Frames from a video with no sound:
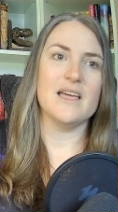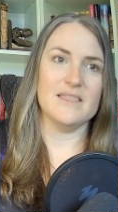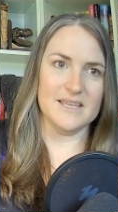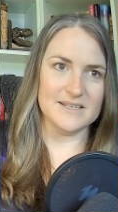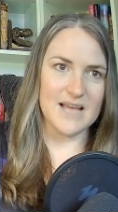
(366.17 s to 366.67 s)

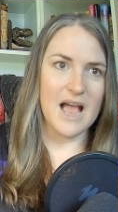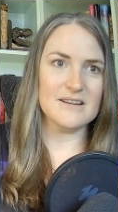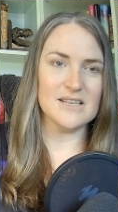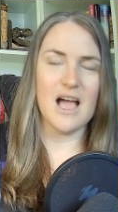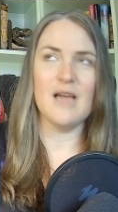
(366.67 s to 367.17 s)
The entire
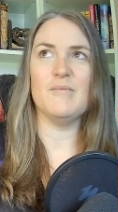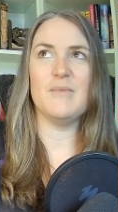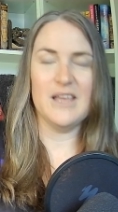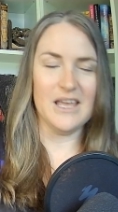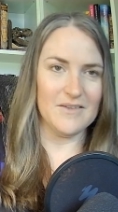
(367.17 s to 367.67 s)
time,
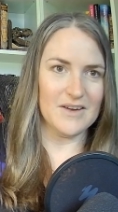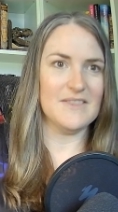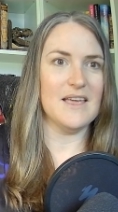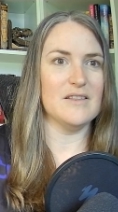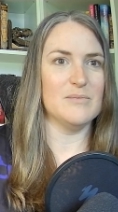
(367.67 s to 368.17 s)
even at
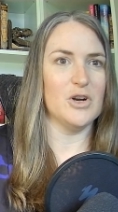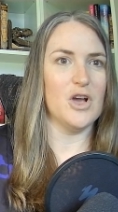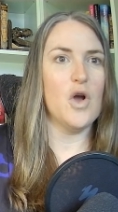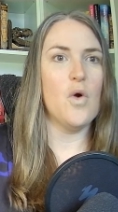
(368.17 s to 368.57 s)
the end of the book,